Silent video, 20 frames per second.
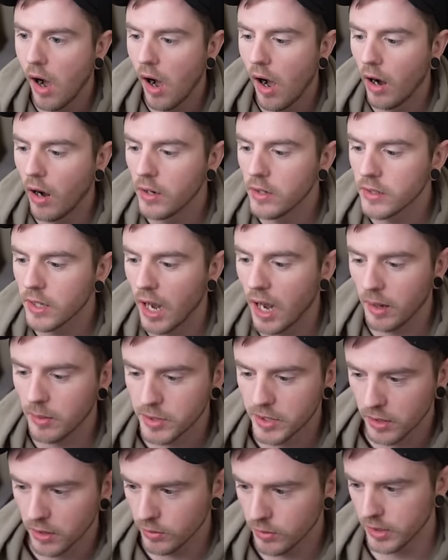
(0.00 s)
It's
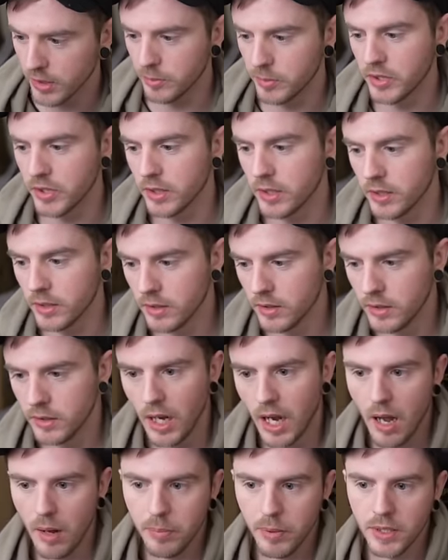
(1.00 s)
absolutely obscene.
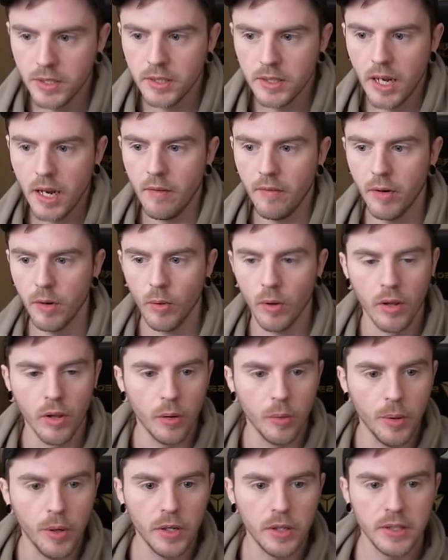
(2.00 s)
Happens to everyone, though,
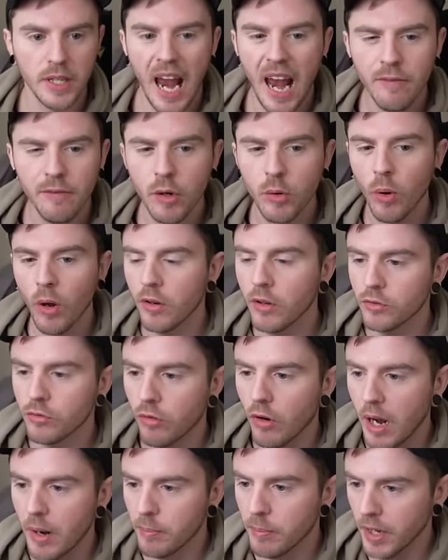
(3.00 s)
boys. Everyone has
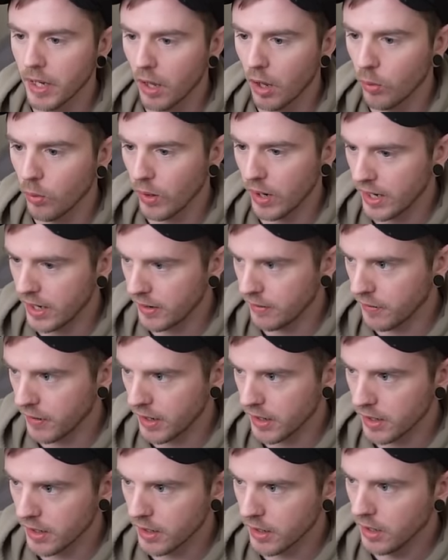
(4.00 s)
run below
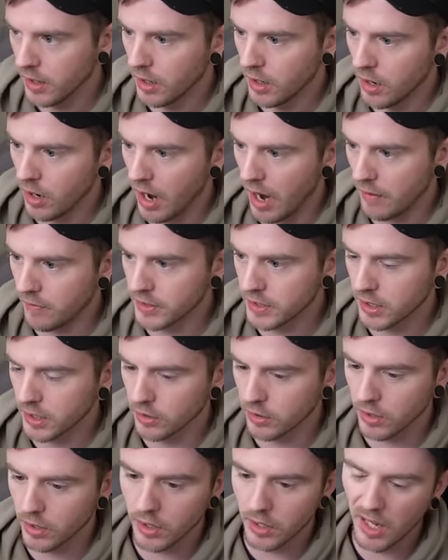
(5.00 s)
EV. Every single...
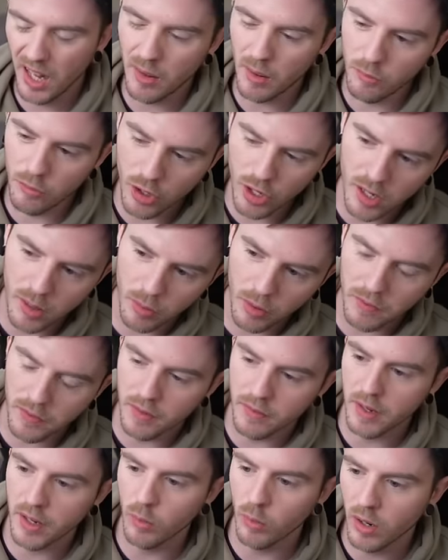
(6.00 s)
I'm running above EV
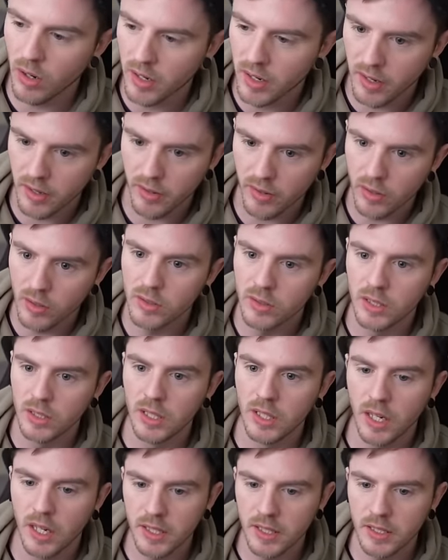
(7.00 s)
at 1K, though.
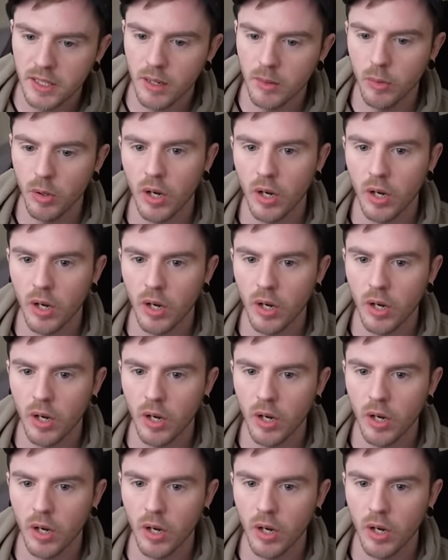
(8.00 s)
I need to get more